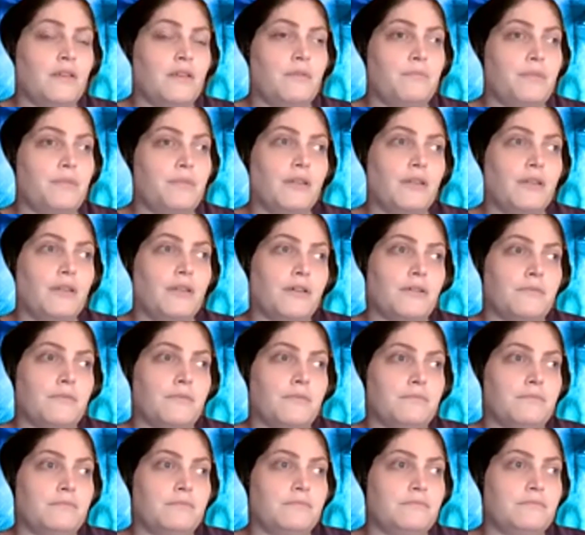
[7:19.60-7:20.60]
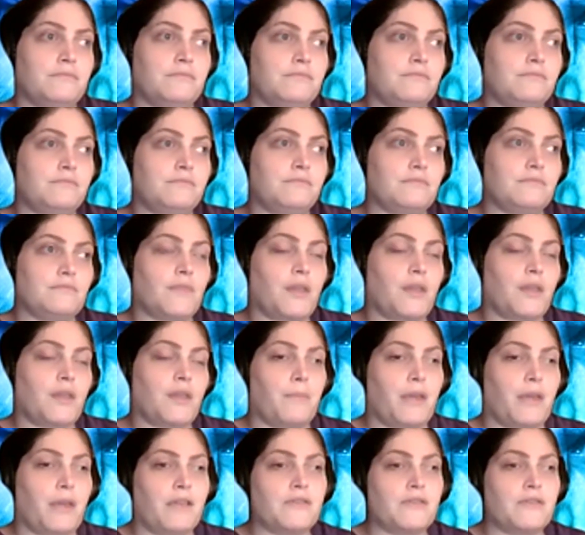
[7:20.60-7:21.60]
But
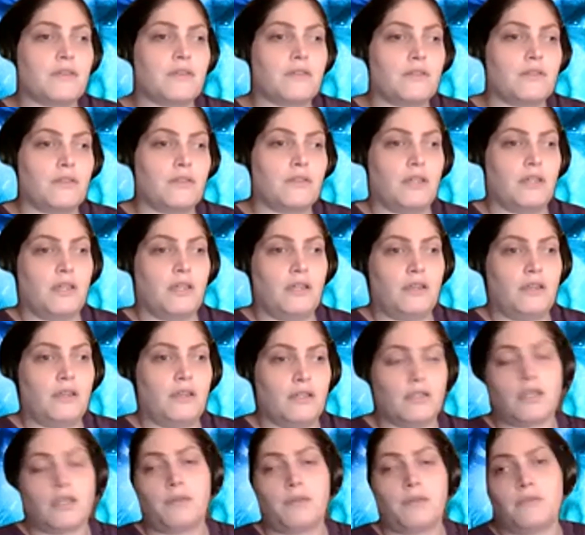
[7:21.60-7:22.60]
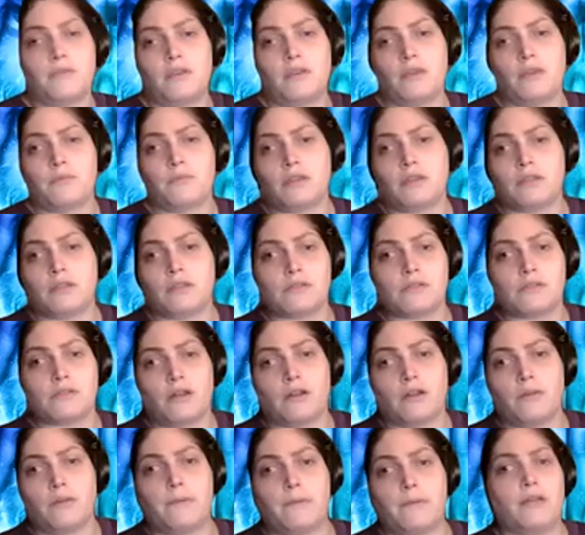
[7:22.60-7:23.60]
basically, and am going to
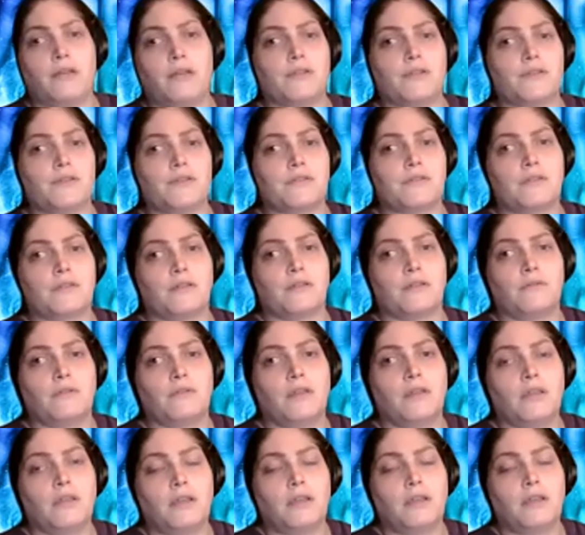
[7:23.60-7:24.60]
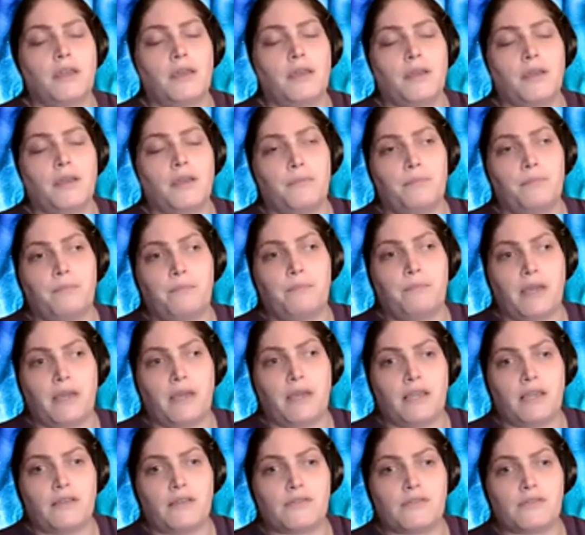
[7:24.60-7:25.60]
talk about this too.
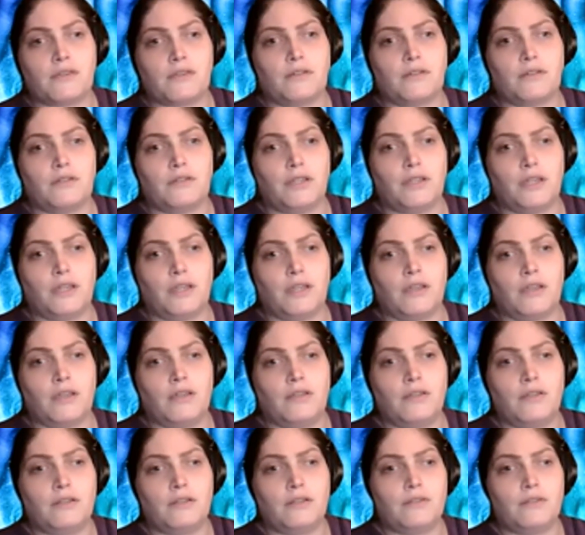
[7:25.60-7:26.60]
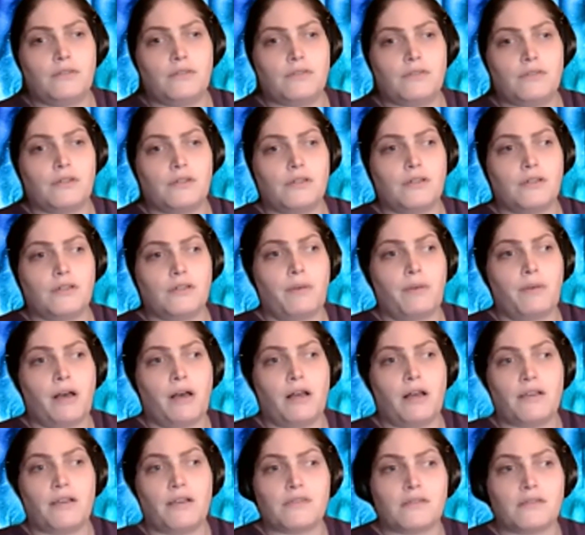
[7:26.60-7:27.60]
Basically, the
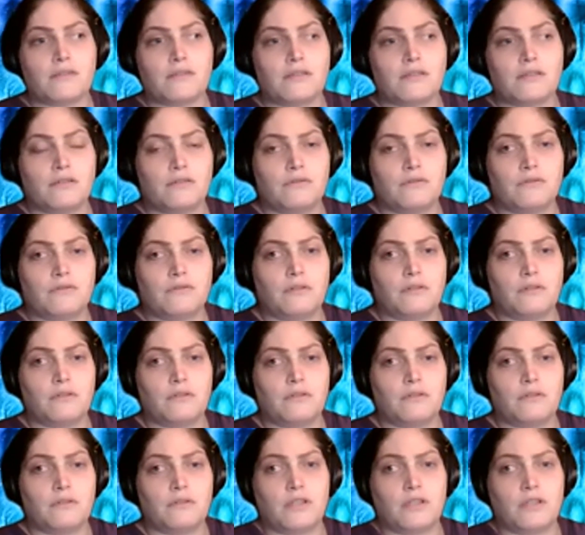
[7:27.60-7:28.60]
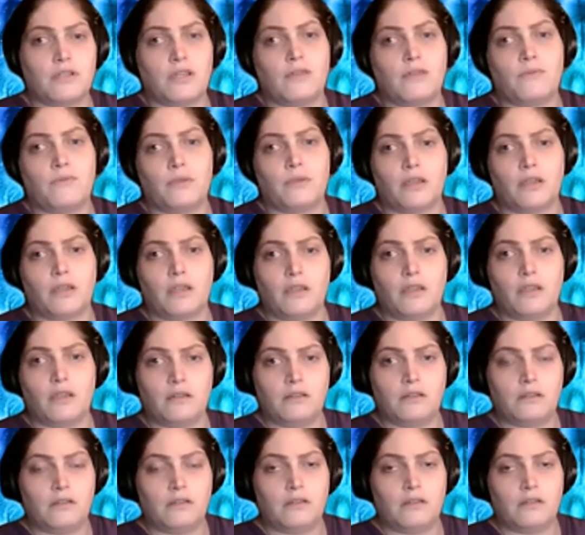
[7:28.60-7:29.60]
positivity
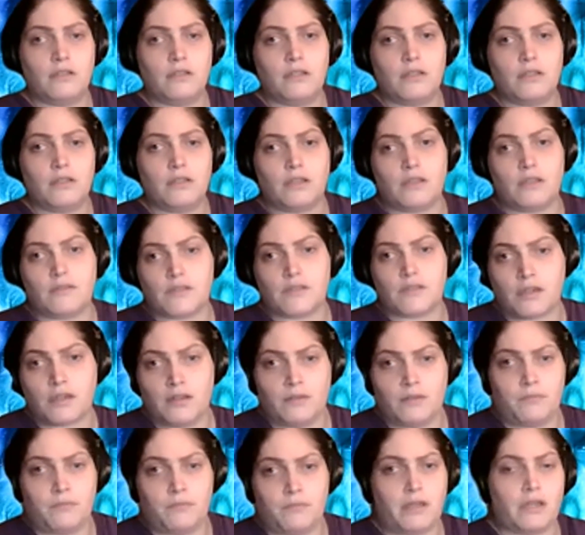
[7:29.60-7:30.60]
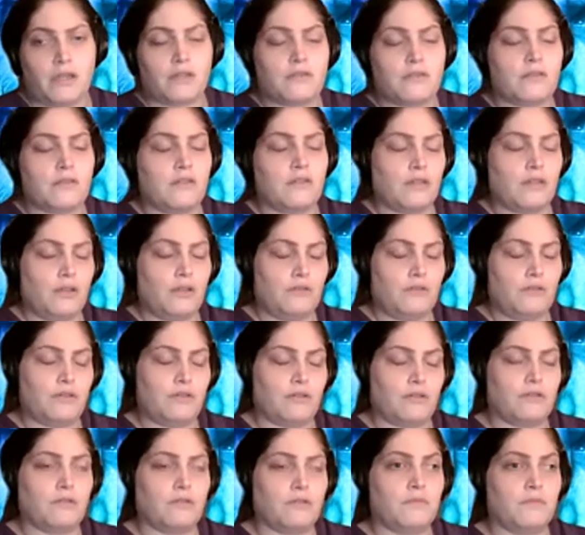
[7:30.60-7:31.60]
needs to come back to
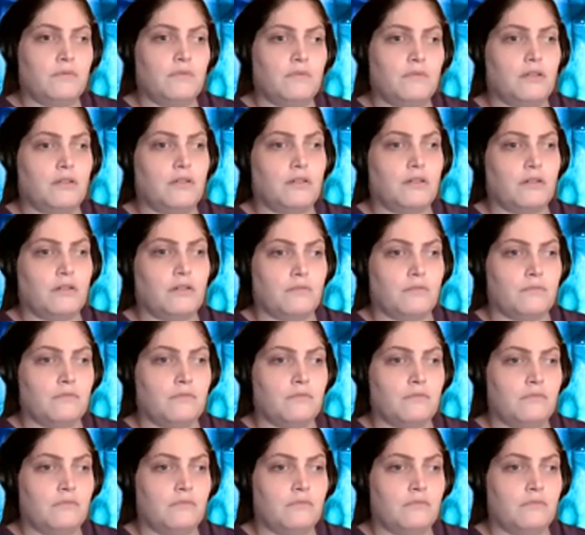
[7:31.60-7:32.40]
YouTube. Um,